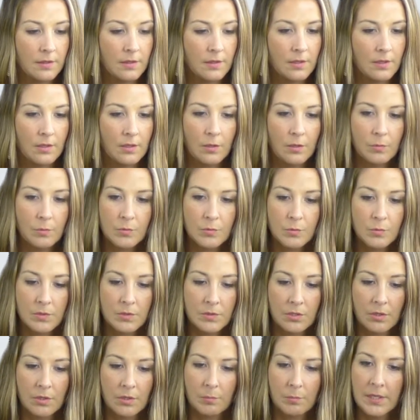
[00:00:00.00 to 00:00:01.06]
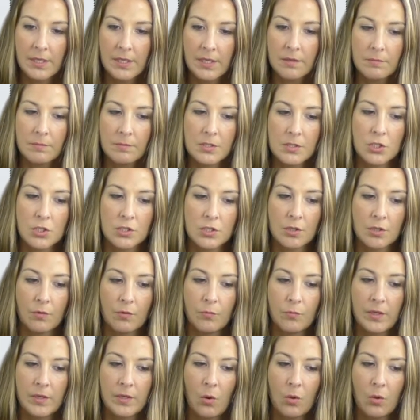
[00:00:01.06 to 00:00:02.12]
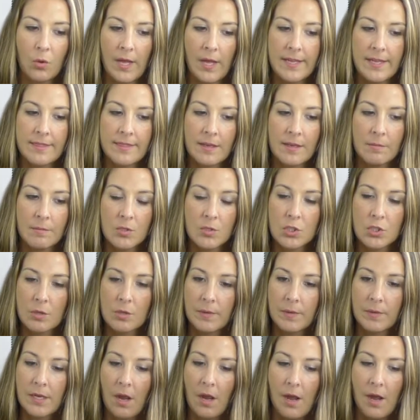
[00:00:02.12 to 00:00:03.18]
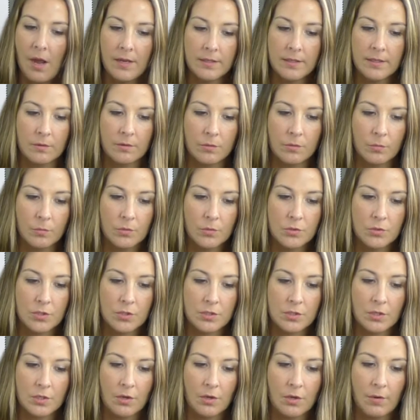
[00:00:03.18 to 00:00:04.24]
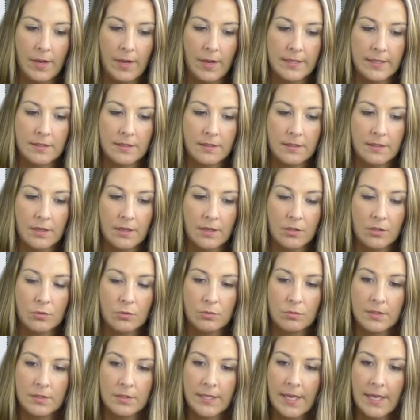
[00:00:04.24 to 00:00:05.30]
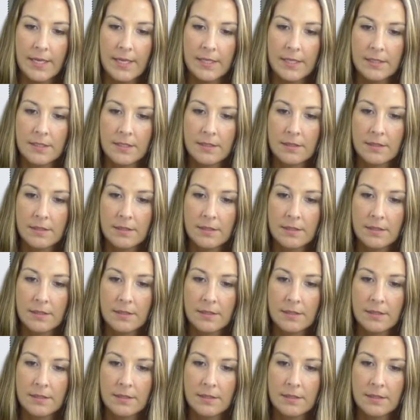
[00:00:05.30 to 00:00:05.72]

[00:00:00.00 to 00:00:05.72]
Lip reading: Oops, we took a big image. So if we don't like the image that we got, we'll just go ahead and click our tool again.